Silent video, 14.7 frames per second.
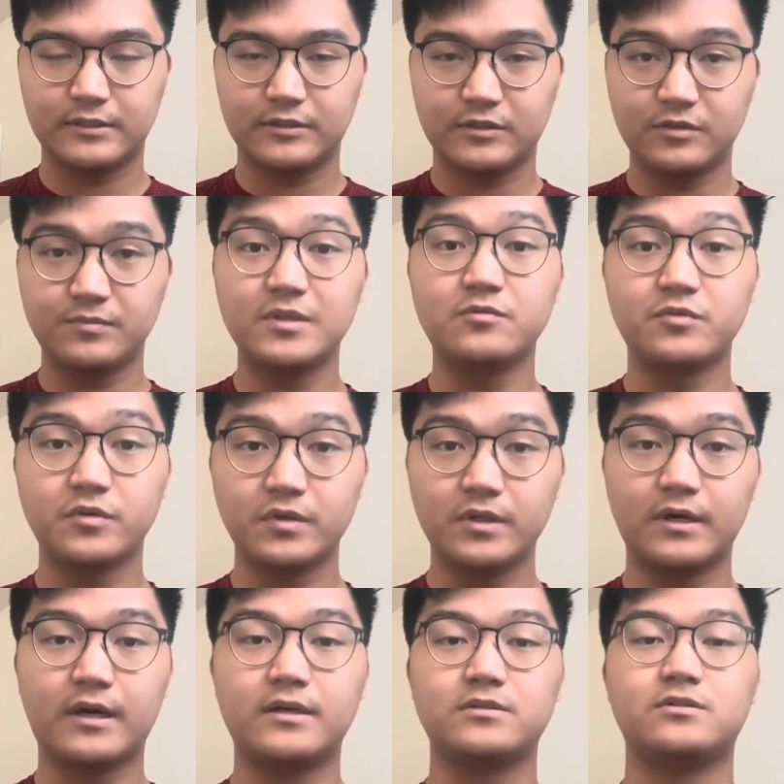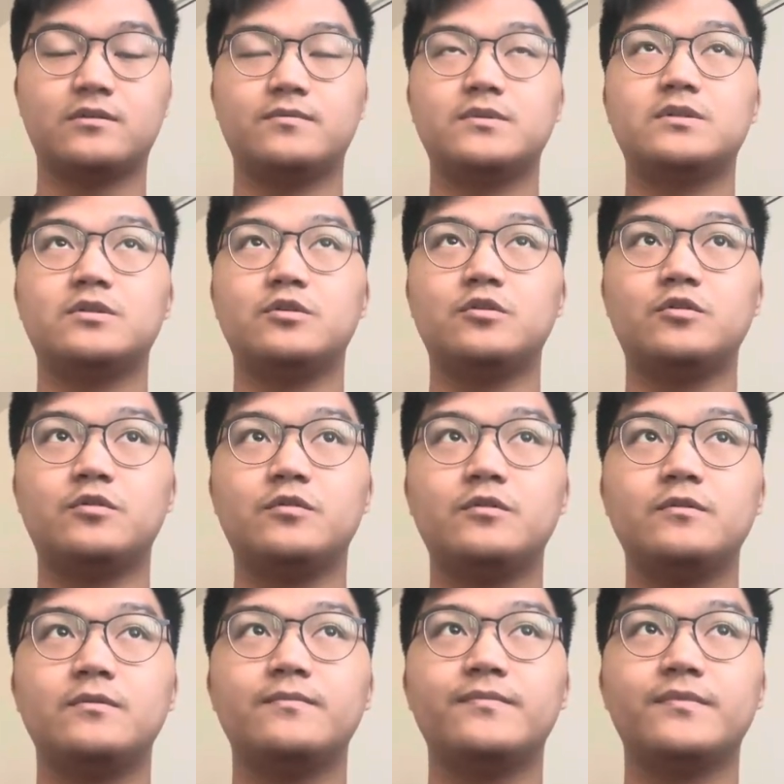it'll be really awesome to
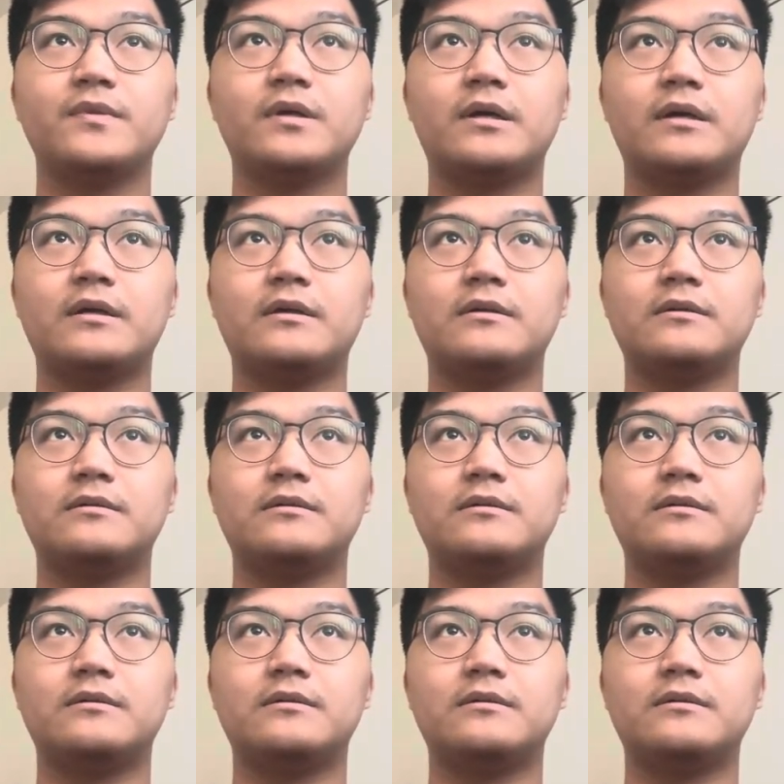uh,